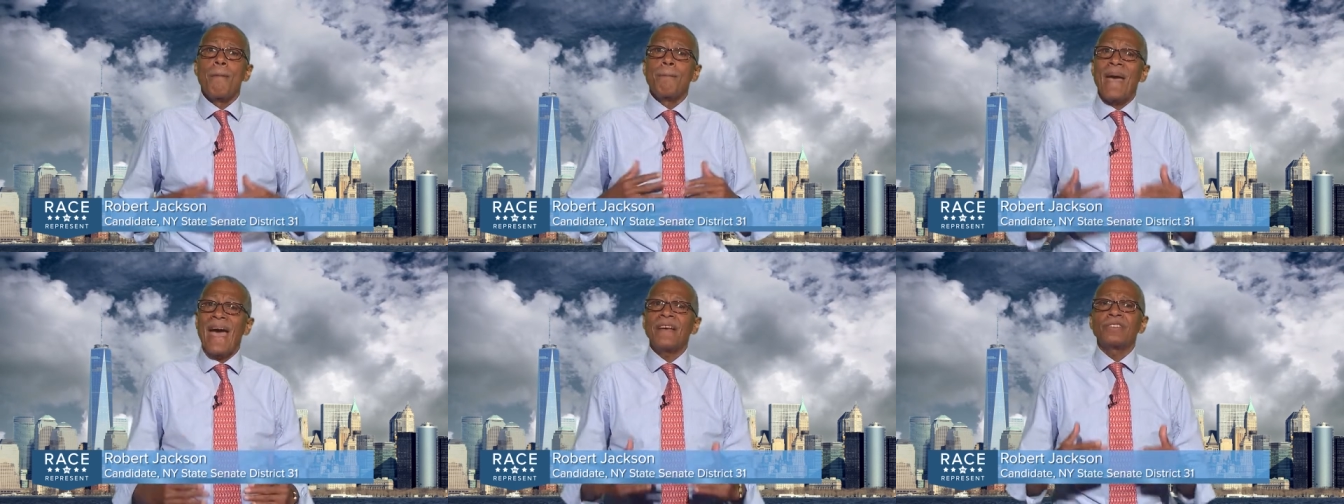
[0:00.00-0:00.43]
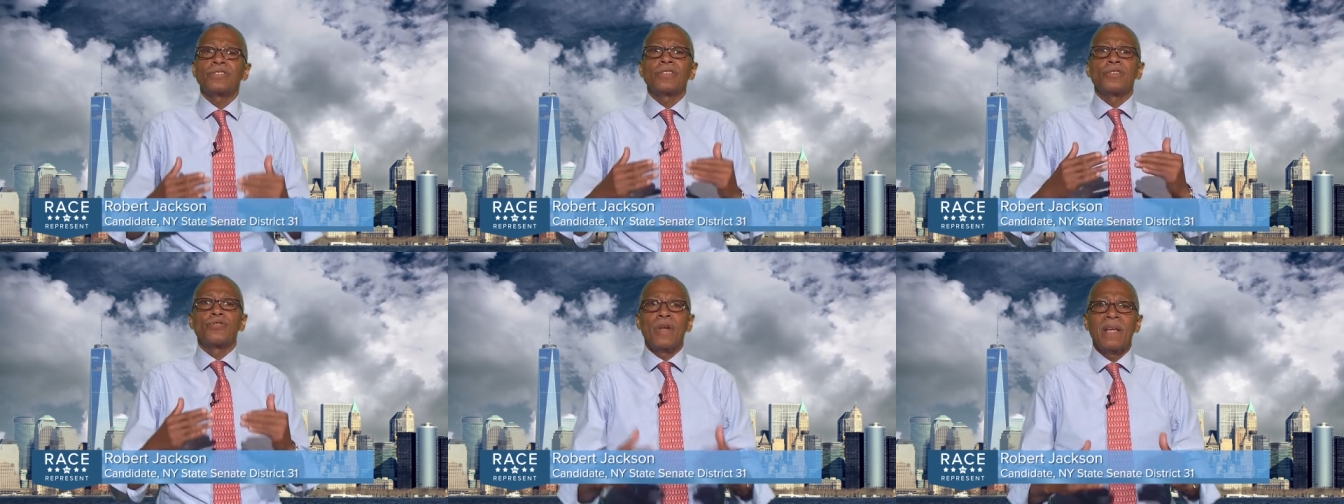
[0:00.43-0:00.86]
Pass
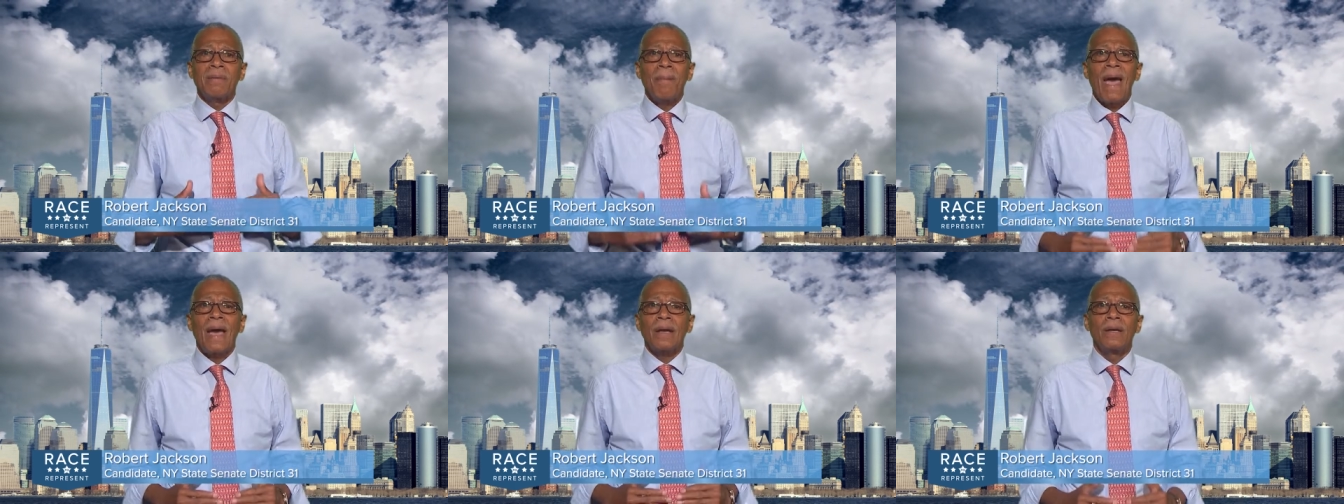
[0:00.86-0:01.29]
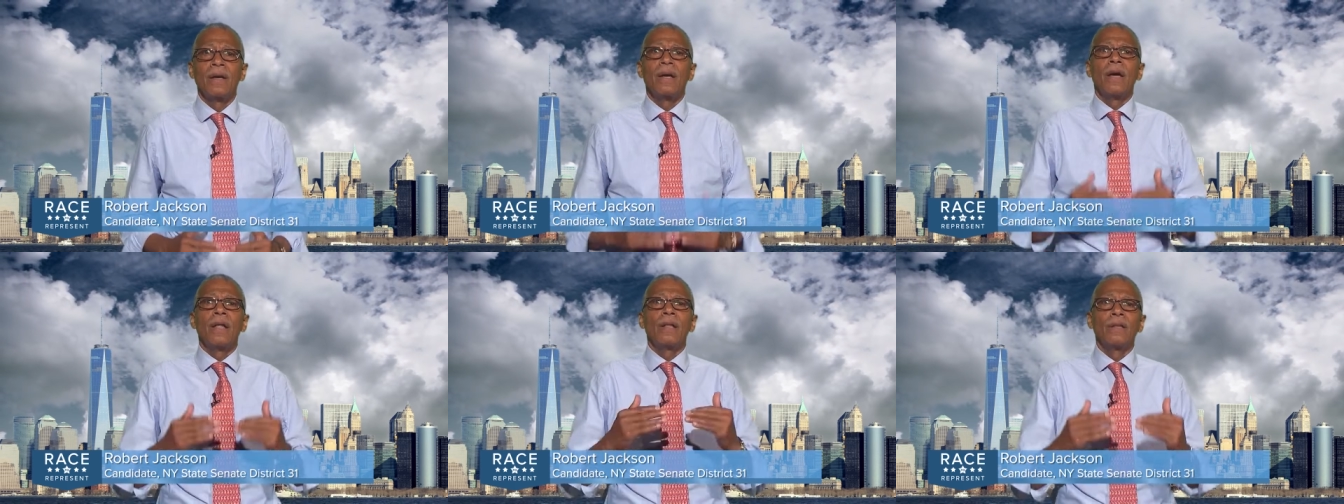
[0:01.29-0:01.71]
the DREAM Act,
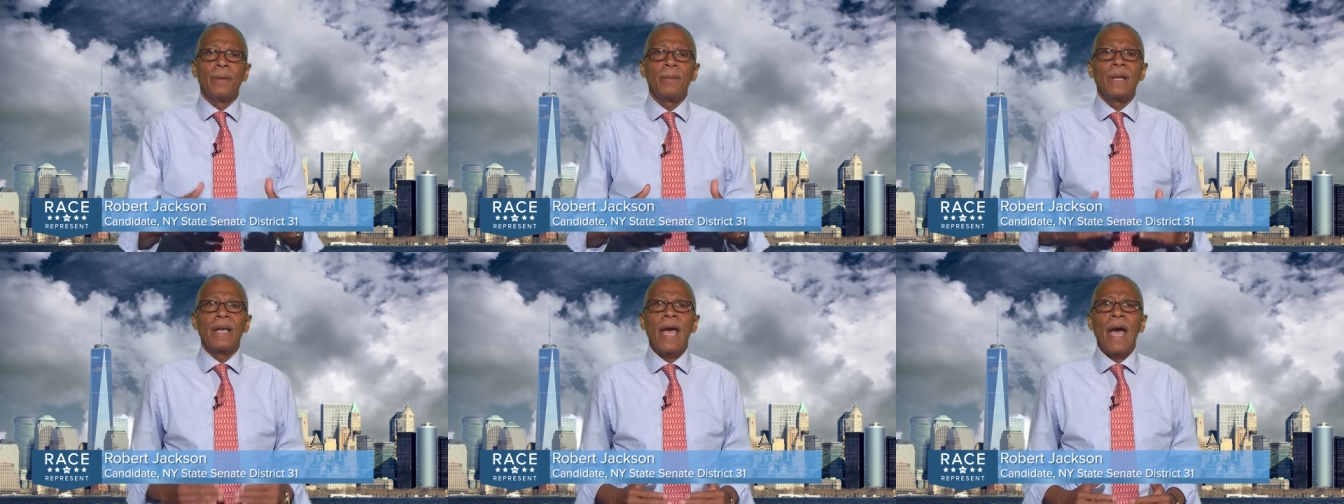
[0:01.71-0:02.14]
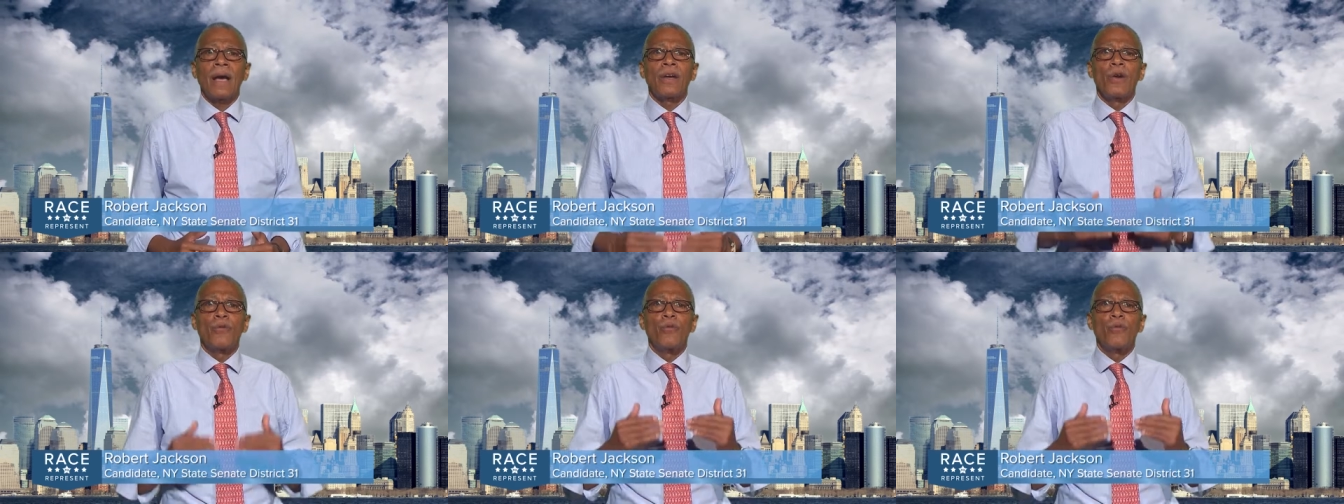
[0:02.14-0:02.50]
Liberty Act,